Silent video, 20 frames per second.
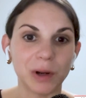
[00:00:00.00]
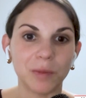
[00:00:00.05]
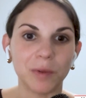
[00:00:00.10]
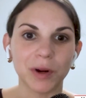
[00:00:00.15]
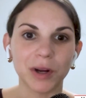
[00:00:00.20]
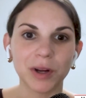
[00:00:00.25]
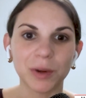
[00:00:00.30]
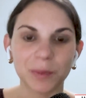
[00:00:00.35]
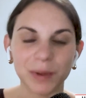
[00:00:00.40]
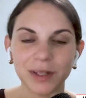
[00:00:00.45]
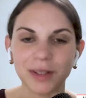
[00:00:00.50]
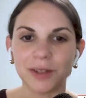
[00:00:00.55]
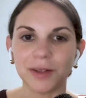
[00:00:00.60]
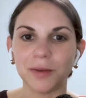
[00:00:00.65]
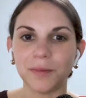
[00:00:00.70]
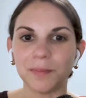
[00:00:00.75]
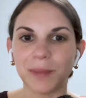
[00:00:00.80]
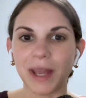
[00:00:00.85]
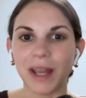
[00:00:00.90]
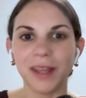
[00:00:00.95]
work. We
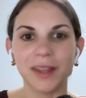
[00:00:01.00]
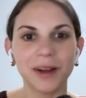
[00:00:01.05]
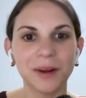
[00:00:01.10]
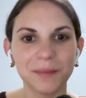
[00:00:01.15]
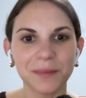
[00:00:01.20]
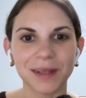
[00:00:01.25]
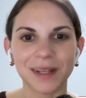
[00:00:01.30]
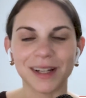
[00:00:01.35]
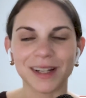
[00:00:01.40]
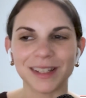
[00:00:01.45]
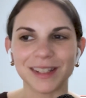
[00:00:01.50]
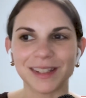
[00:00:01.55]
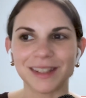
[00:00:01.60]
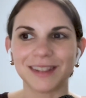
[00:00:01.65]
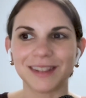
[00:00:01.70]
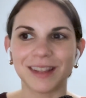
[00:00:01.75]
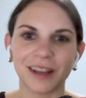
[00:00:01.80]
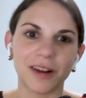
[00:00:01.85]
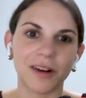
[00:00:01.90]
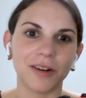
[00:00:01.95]
do pay them because
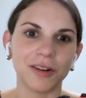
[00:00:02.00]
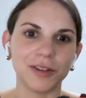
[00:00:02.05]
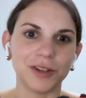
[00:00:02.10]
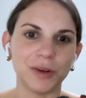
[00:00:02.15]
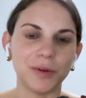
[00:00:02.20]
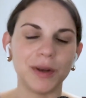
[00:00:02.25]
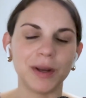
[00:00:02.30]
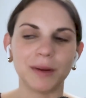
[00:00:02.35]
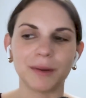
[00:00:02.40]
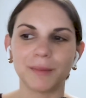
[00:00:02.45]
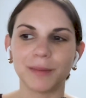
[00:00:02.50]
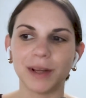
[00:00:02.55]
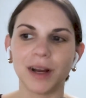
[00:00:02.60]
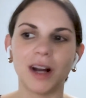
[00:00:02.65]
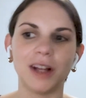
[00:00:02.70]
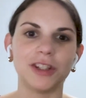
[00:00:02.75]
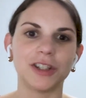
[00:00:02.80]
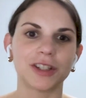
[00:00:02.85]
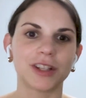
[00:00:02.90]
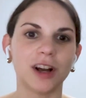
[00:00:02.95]
they are doing
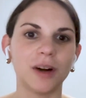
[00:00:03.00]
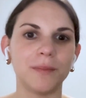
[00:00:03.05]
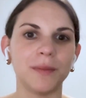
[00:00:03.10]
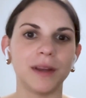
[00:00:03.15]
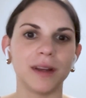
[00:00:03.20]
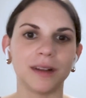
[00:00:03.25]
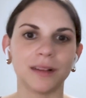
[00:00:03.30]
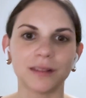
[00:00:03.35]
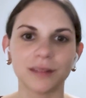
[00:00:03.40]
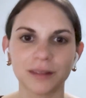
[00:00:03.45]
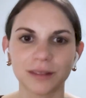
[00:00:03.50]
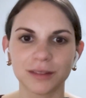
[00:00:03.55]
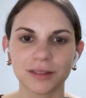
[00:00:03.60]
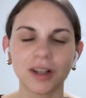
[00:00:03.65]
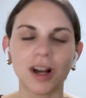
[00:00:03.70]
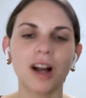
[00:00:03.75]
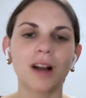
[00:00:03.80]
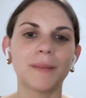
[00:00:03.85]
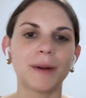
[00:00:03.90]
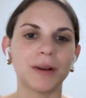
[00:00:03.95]
beyond just helping
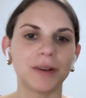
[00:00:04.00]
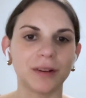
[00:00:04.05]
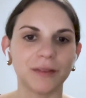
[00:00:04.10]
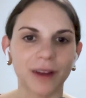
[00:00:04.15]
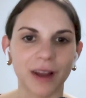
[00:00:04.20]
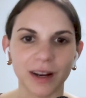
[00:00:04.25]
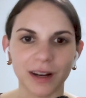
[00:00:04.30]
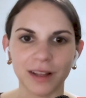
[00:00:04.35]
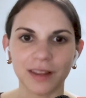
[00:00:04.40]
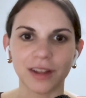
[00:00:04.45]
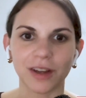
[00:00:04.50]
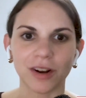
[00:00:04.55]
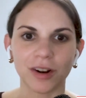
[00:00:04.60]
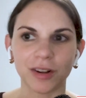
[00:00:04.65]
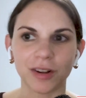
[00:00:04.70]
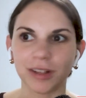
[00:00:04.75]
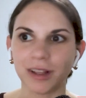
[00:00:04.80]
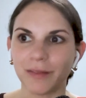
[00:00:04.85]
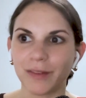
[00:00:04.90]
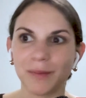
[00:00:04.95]
talk about Nevada. They are
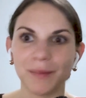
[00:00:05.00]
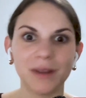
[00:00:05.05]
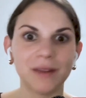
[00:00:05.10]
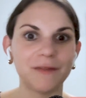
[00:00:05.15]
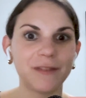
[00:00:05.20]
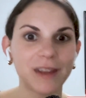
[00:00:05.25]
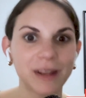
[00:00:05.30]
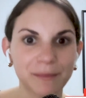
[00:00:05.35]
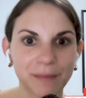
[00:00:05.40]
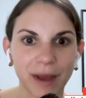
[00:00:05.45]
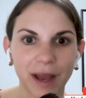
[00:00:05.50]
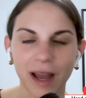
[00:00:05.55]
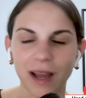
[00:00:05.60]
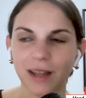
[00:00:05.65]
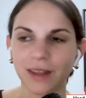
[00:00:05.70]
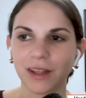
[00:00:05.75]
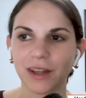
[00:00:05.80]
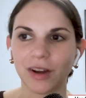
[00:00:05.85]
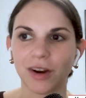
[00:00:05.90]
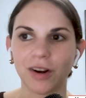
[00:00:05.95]
giving me feedback.
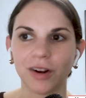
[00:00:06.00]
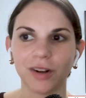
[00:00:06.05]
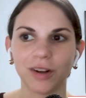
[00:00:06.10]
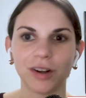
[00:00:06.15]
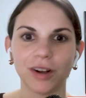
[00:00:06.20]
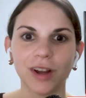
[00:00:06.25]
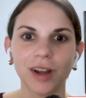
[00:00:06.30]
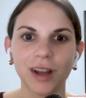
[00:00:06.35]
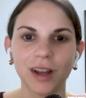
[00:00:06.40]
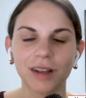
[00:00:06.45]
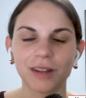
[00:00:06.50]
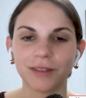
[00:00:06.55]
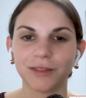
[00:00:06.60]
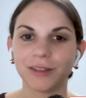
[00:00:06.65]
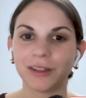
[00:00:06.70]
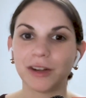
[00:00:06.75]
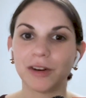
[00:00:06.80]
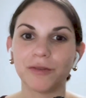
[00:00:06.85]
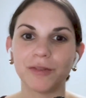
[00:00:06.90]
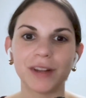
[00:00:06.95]
They are,
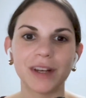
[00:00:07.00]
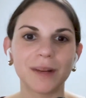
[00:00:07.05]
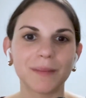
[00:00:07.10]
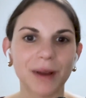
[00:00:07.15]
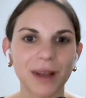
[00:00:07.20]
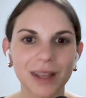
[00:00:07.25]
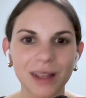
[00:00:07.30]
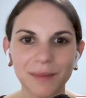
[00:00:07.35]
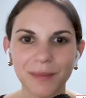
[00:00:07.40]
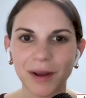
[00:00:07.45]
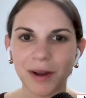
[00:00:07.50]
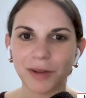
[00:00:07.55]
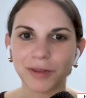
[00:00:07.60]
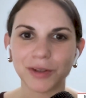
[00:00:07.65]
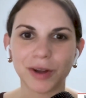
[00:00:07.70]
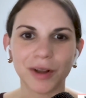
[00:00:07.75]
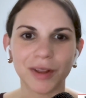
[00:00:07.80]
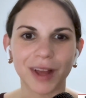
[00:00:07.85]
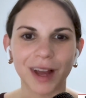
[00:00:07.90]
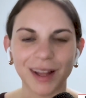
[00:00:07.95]
reading my emails,
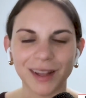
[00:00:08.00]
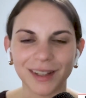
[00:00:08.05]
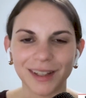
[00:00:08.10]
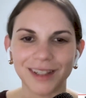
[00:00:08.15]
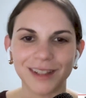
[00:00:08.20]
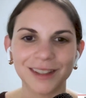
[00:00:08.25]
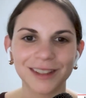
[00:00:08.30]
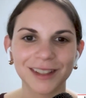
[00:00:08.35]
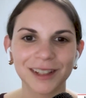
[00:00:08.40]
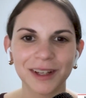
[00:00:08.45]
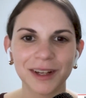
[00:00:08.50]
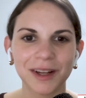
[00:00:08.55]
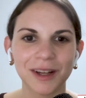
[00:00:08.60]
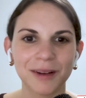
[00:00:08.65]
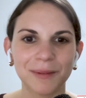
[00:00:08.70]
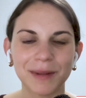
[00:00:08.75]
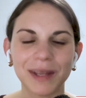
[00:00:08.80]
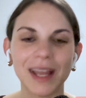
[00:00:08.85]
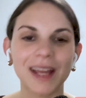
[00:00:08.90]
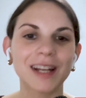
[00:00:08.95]
all that. Like
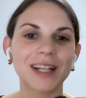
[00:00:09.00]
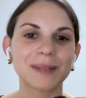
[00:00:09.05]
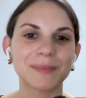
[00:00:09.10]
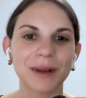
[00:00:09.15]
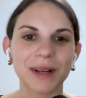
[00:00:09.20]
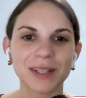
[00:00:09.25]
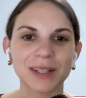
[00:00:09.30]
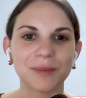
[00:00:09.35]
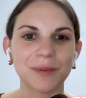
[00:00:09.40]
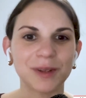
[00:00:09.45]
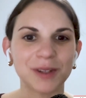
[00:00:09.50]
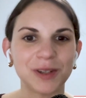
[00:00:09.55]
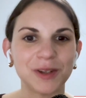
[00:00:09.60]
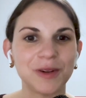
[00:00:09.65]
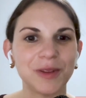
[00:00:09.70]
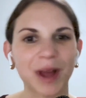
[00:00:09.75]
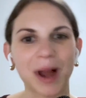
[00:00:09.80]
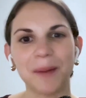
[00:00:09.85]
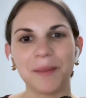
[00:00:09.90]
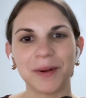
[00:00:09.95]
we can't expect someone to do
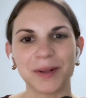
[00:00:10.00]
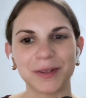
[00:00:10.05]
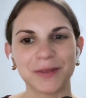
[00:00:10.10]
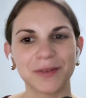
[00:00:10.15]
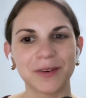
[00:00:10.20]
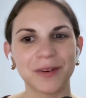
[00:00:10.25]
that much for